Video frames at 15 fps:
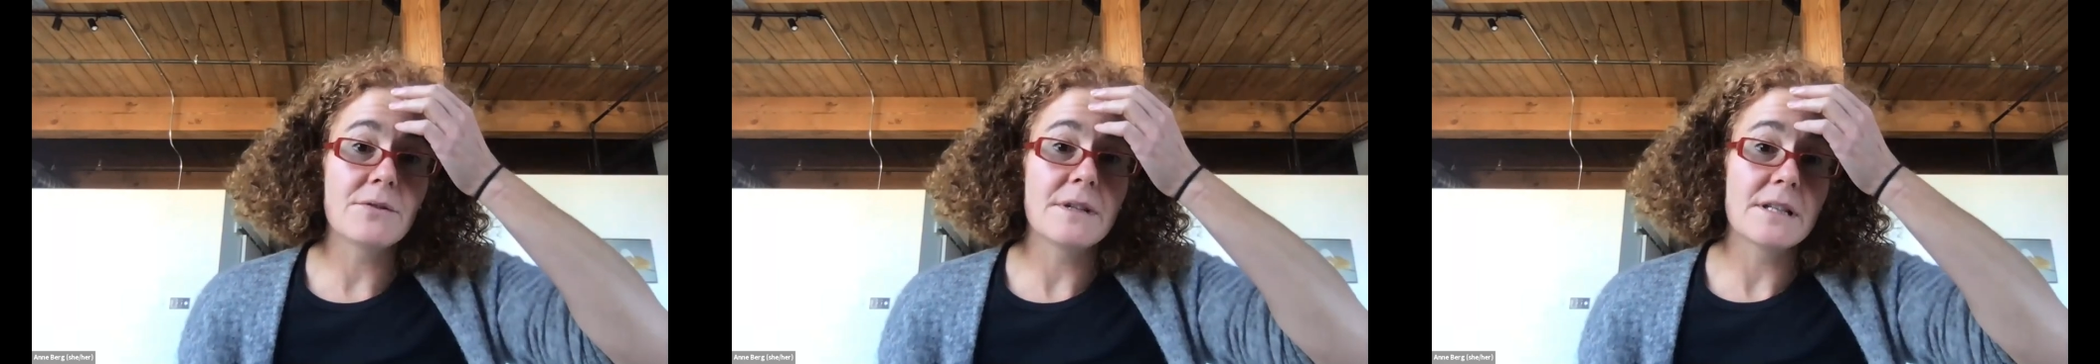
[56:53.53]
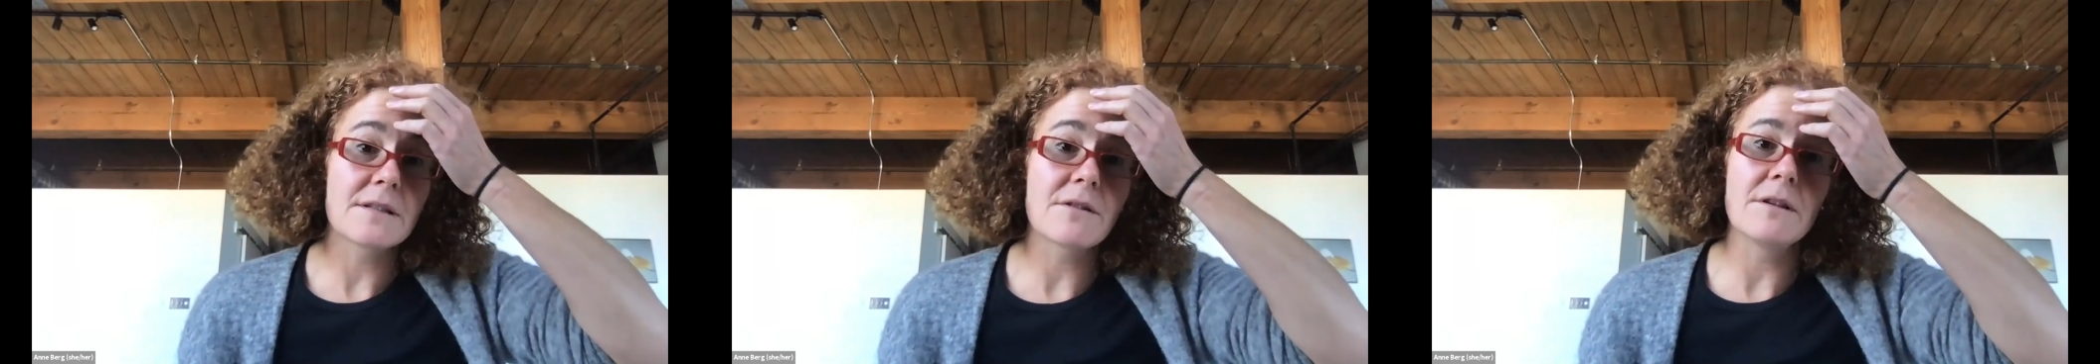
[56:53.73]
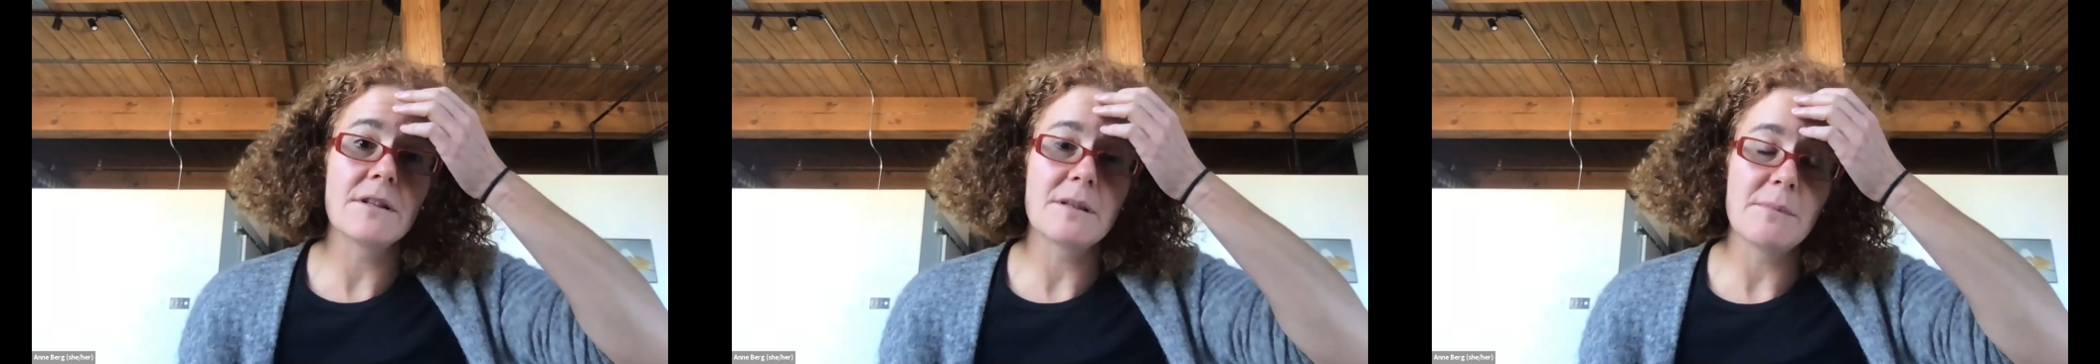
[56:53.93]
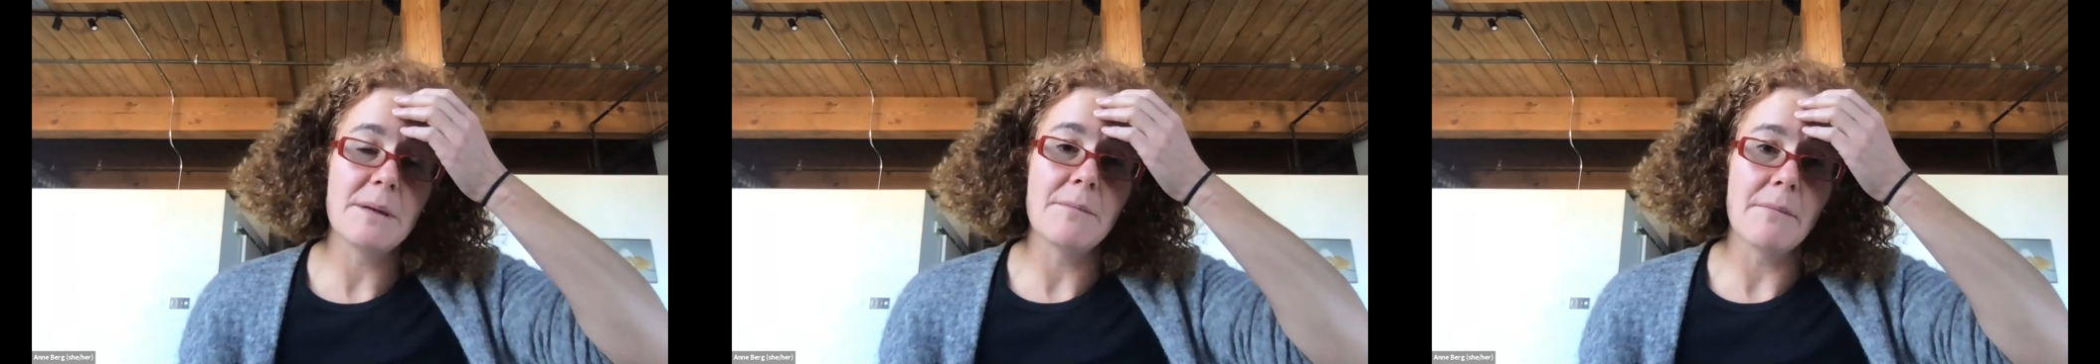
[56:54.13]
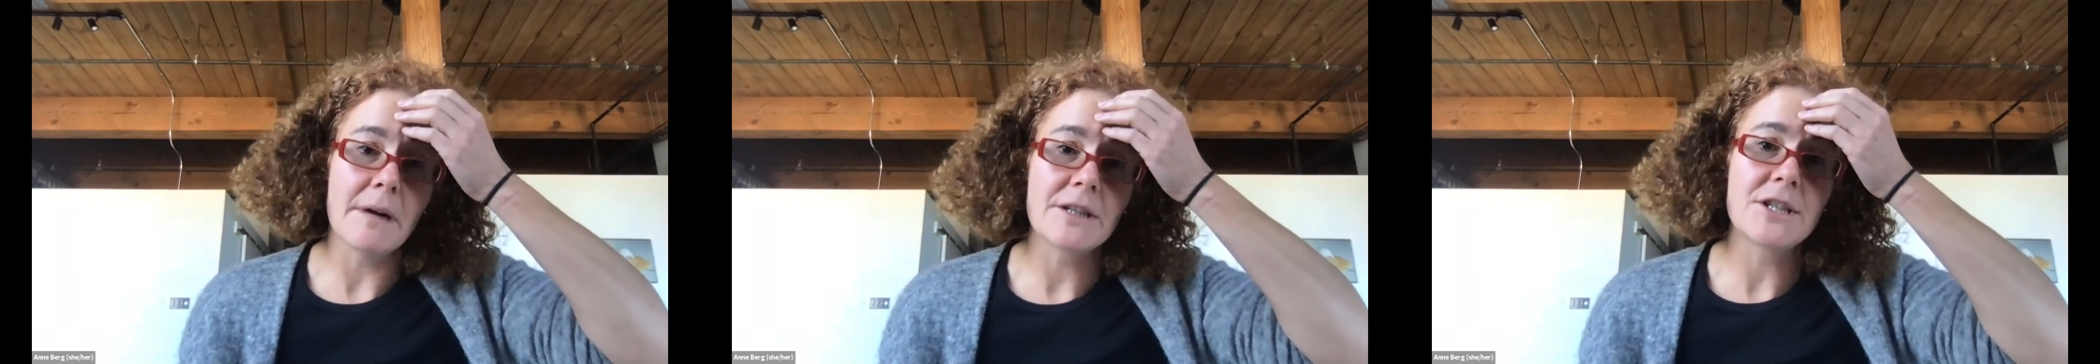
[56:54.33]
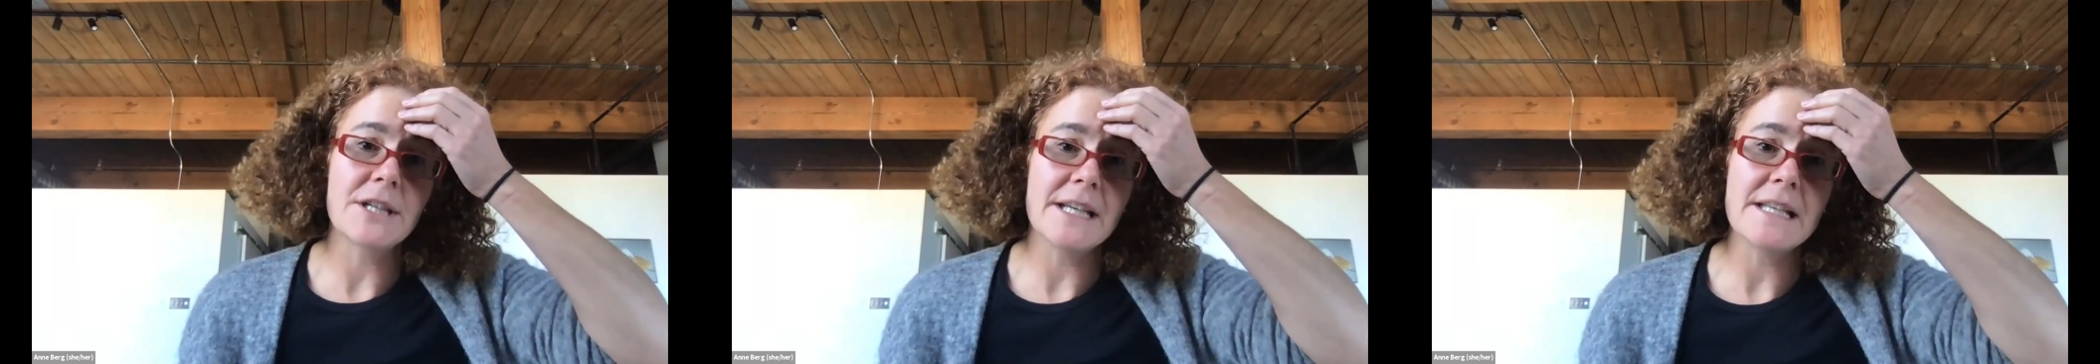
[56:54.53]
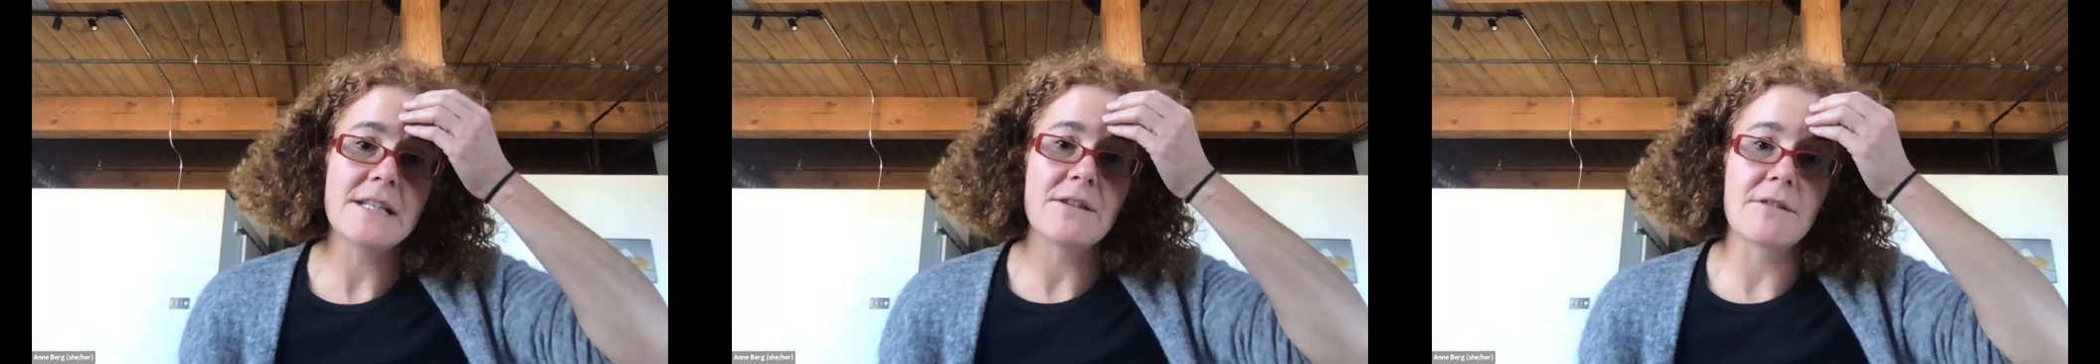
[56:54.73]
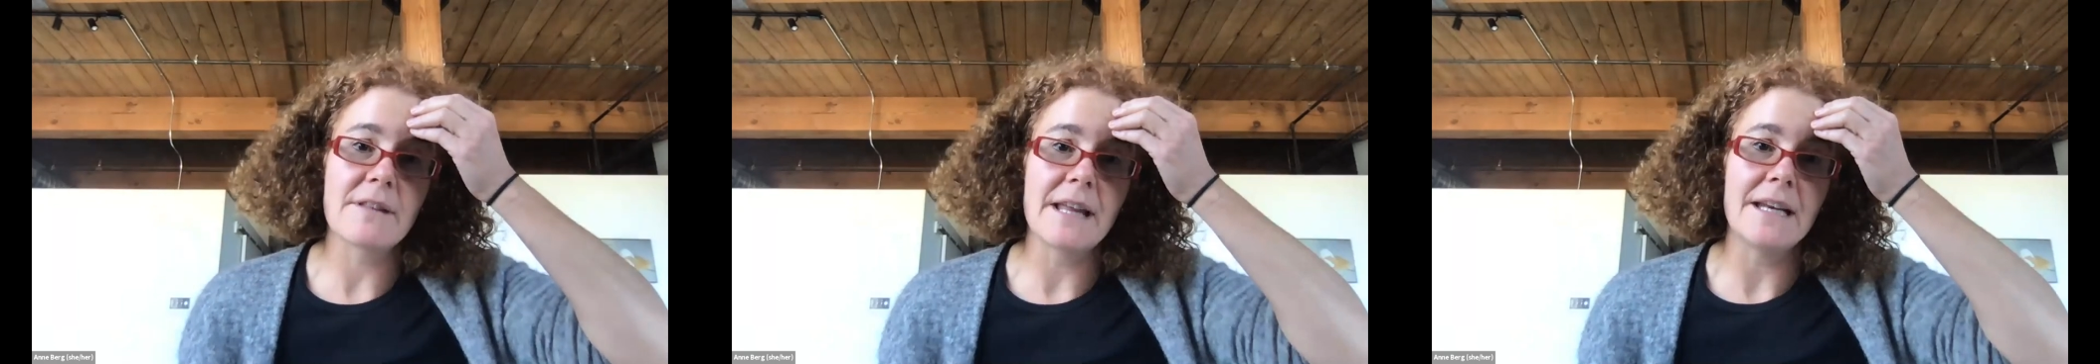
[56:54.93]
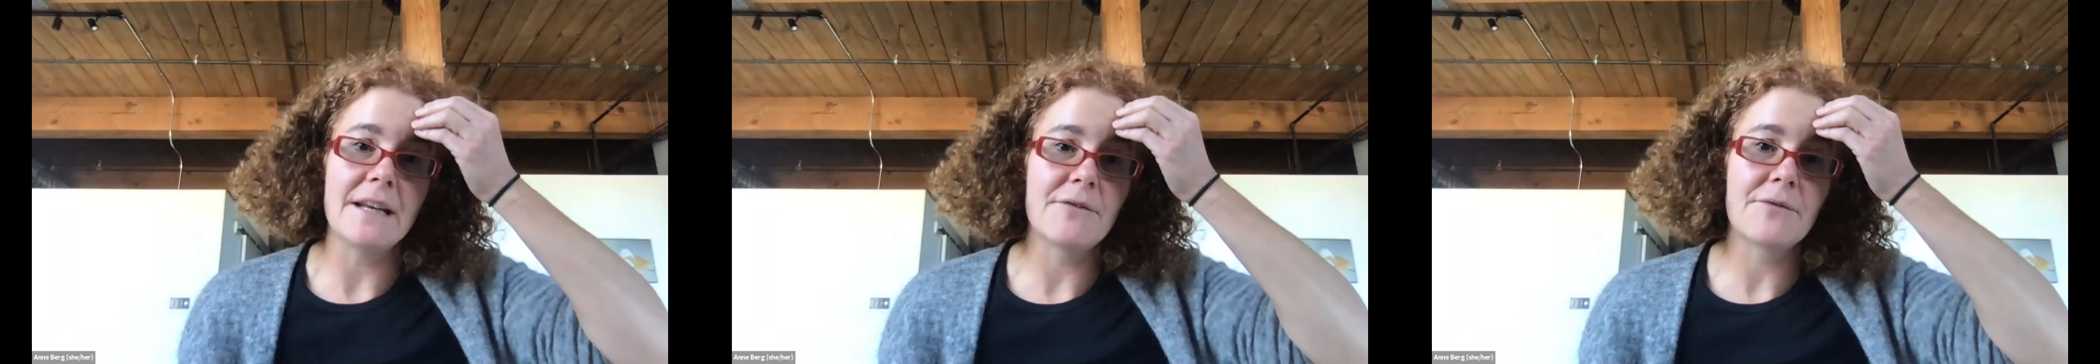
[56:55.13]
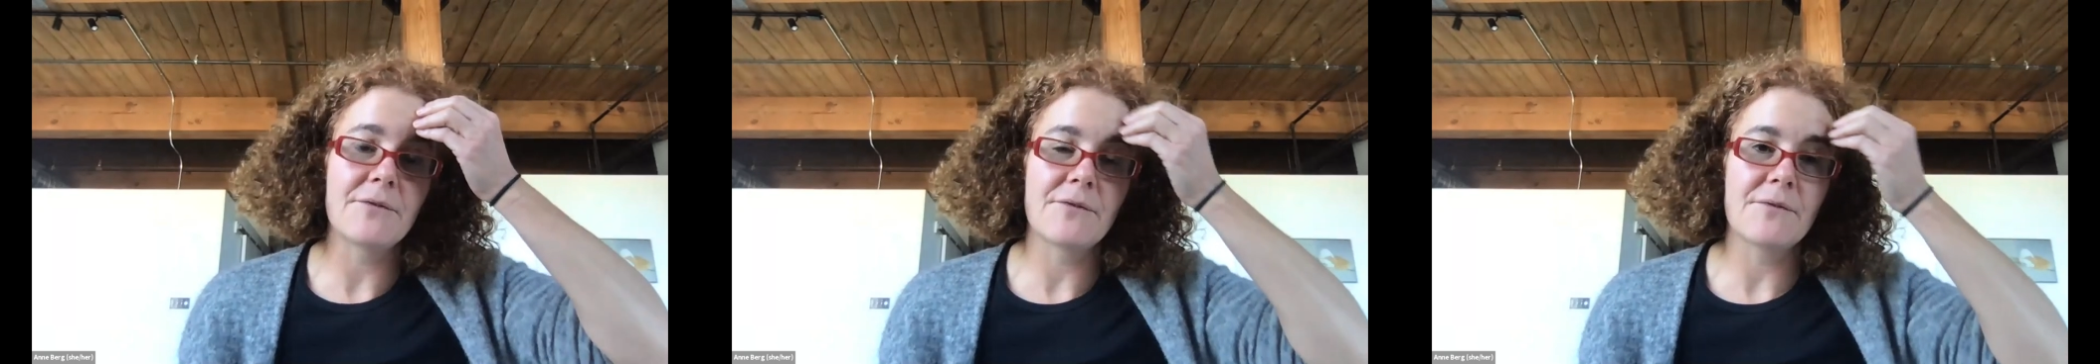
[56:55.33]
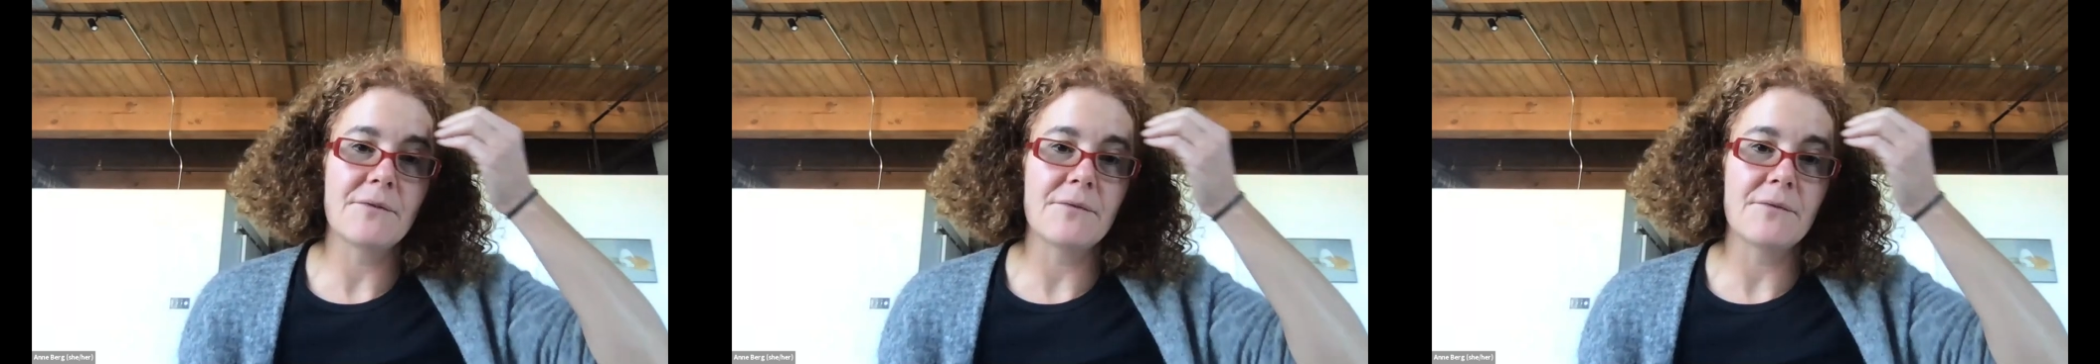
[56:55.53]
it's going to be much easier than if